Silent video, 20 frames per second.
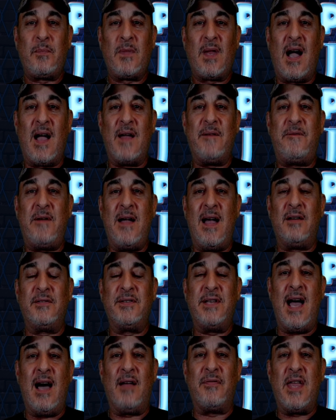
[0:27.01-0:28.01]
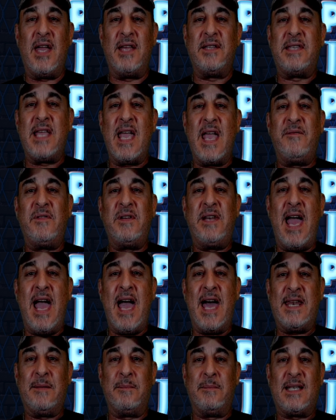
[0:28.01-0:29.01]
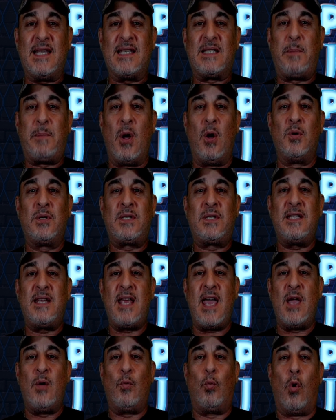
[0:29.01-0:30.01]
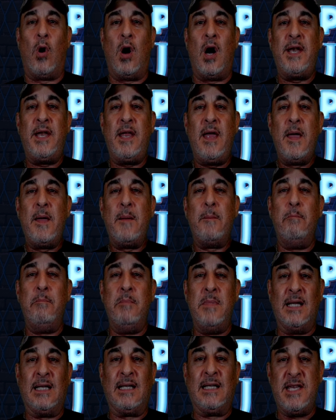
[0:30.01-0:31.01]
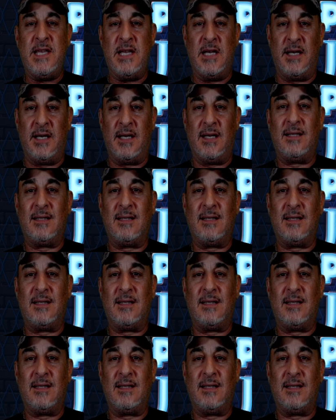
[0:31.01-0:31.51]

I found out that David Adams has posted a $1 million